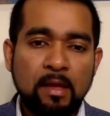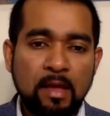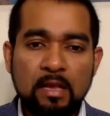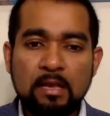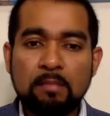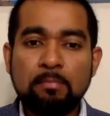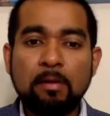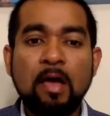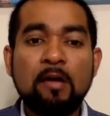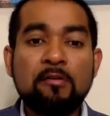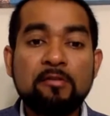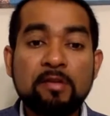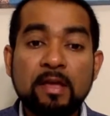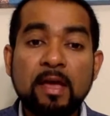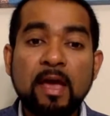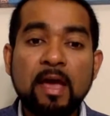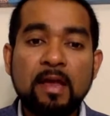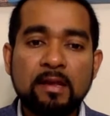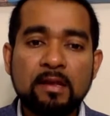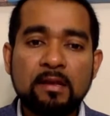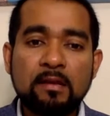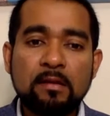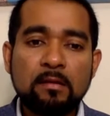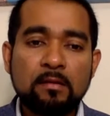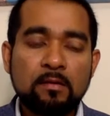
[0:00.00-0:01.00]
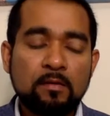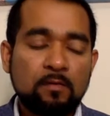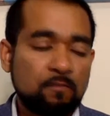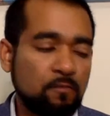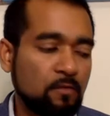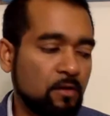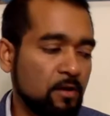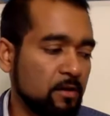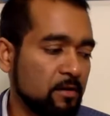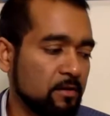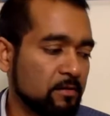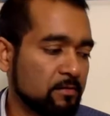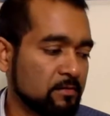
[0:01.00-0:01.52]
antibiotic added.
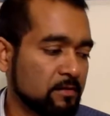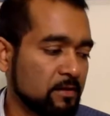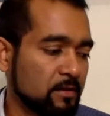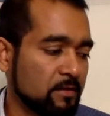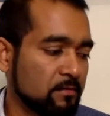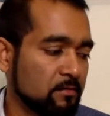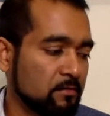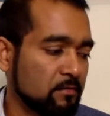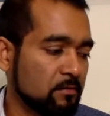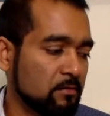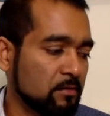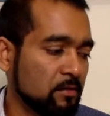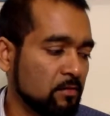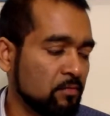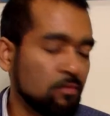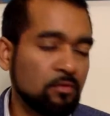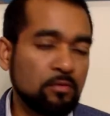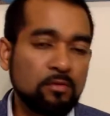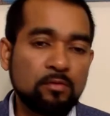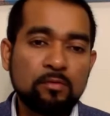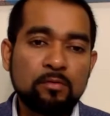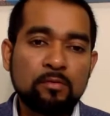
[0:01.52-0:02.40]
For instance, if